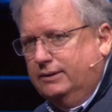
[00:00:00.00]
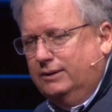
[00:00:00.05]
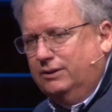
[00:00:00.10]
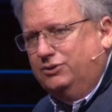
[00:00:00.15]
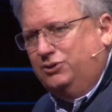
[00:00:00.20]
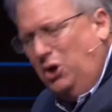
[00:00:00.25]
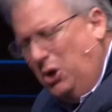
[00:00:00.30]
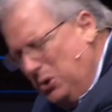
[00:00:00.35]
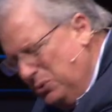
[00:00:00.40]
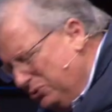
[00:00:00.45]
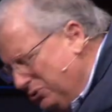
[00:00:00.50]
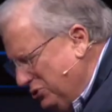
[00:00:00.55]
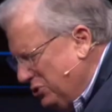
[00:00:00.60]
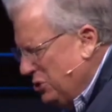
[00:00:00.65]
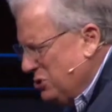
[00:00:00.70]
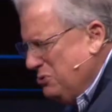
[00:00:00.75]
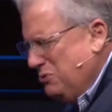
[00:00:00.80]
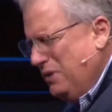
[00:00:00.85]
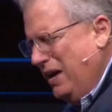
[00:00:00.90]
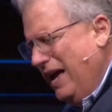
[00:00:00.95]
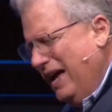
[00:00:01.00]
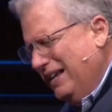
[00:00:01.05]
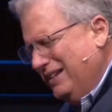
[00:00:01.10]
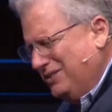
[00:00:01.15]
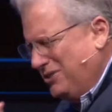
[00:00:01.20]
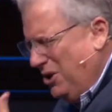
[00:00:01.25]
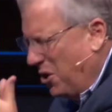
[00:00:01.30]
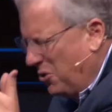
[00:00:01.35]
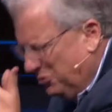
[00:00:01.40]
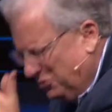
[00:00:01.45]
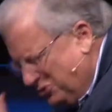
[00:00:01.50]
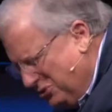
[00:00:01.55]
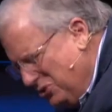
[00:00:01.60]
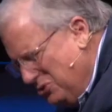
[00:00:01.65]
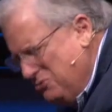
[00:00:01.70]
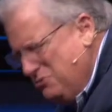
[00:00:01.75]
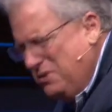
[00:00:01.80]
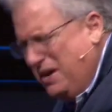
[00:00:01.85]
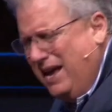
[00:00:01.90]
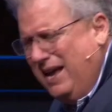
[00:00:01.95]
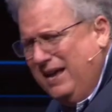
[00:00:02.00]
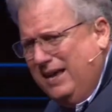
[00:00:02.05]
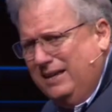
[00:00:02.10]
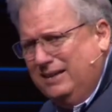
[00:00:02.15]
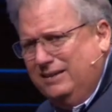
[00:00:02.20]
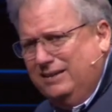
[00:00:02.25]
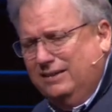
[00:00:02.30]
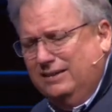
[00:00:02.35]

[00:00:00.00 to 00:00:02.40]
Don't do that. Don't do that.